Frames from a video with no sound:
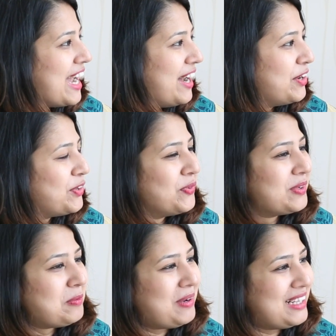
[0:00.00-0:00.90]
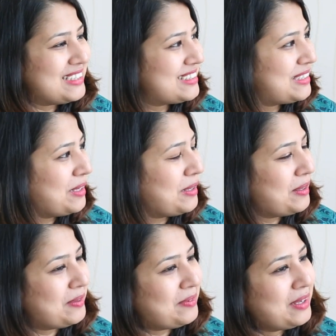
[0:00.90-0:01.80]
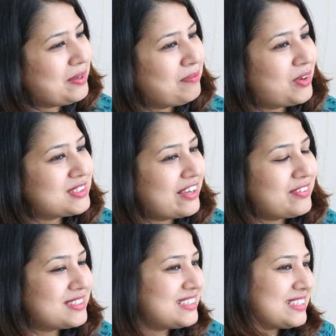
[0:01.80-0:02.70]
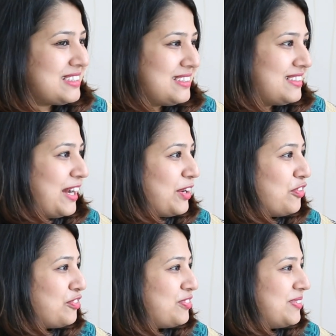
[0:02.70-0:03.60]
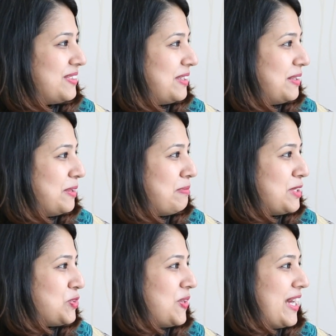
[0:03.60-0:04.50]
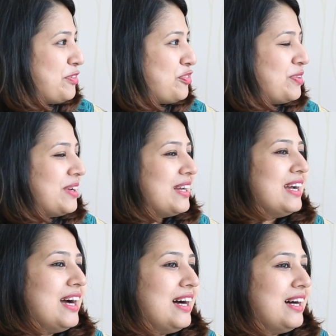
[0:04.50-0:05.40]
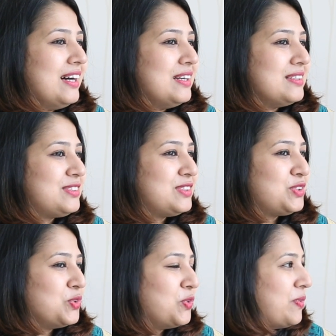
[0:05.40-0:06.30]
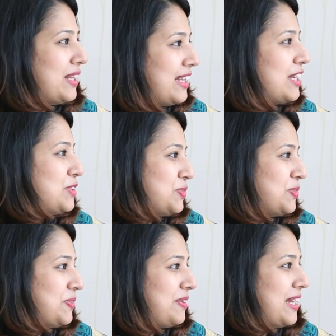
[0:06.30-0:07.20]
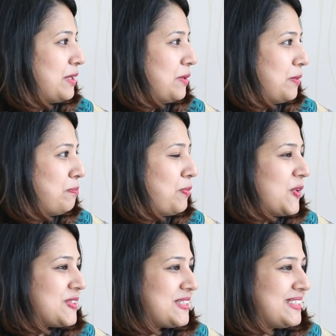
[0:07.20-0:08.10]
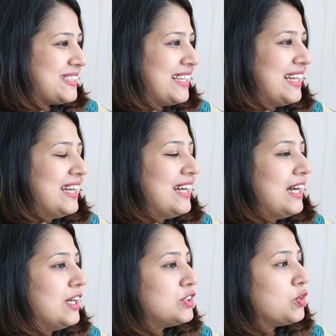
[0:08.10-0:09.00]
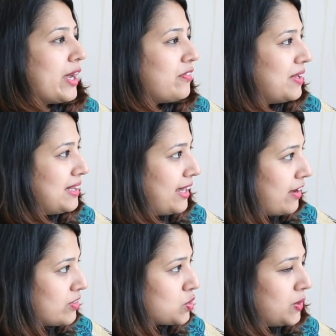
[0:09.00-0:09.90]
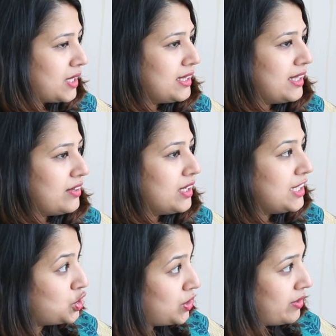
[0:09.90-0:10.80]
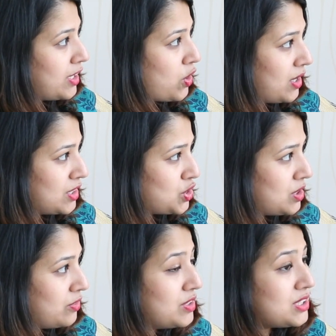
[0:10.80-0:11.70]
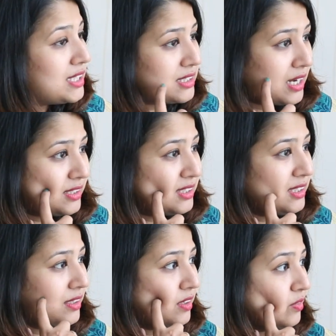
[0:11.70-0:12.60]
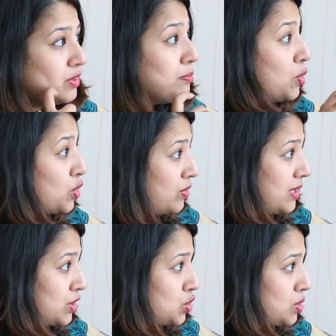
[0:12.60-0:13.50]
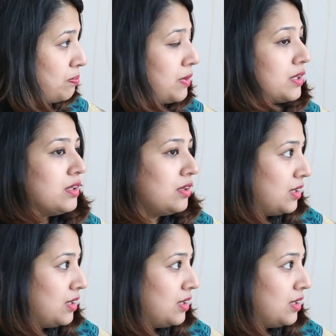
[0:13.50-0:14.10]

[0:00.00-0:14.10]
Yeah, a rural place because I was just tired of the metro life. So went there to get a pause. So I went there. I was working there in an engineering college, which they started in a remote village, but